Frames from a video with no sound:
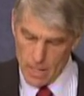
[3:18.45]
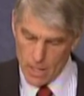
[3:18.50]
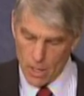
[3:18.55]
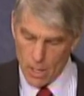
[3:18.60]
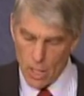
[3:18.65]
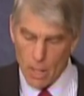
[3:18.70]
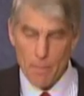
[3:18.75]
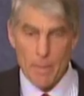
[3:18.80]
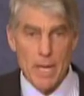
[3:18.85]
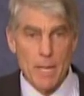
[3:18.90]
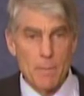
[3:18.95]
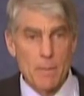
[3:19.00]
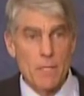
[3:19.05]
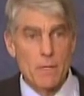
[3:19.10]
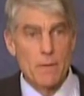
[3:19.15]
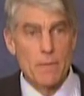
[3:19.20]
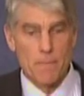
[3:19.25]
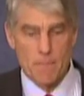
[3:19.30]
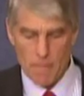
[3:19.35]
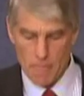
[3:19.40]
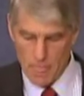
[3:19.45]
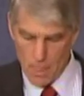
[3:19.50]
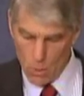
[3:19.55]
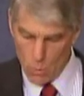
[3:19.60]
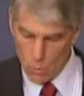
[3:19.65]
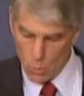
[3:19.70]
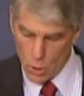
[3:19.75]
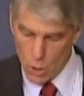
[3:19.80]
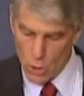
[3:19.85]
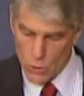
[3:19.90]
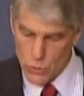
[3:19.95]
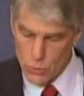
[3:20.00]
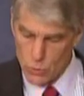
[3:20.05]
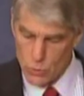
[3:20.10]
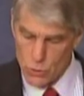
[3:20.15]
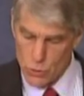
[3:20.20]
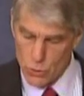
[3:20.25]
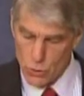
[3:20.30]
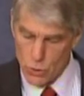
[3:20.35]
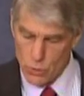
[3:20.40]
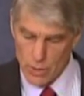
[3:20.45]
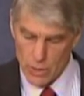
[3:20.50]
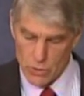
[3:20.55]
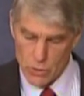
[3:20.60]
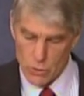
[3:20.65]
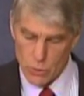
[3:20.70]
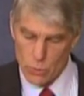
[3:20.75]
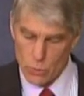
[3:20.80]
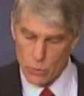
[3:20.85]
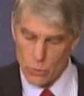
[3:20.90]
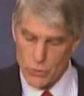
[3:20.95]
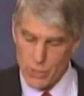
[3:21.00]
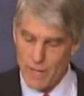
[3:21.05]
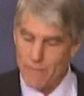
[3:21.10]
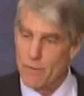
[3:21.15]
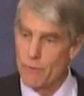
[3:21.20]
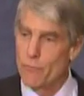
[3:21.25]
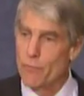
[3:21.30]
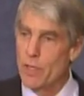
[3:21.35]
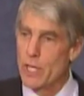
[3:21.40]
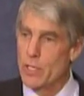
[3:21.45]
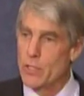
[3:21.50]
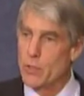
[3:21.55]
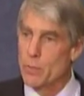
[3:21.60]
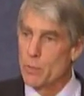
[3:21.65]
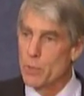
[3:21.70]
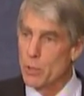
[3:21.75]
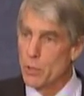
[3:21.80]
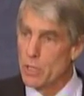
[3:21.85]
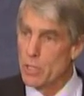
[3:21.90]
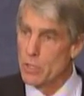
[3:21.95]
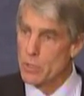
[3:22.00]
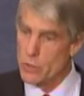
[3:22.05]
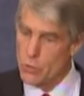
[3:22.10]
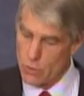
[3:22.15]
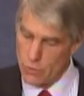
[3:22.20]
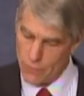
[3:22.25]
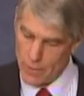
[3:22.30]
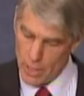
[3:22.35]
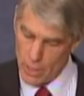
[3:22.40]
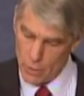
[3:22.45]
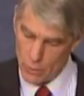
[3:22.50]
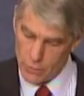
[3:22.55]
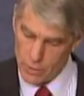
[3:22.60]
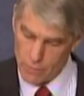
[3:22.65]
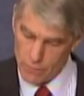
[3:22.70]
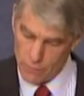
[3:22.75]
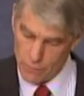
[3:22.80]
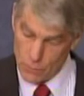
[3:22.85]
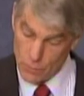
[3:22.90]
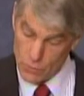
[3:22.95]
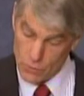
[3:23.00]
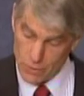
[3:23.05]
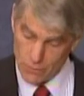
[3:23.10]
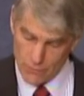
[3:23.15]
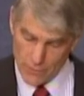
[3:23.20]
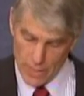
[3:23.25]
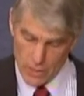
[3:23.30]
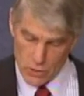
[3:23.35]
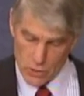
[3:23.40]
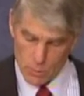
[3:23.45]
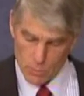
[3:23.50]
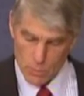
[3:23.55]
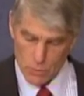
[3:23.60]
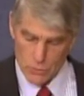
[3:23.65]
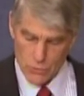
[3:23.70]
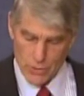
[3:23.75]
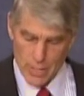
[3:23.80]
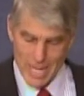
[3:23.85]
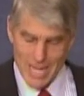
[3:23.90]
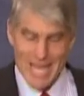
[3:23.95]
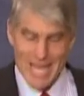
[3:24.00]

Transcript: Our amendment will also ensure that schools have the flexibility to serve healthy fruits and vegetables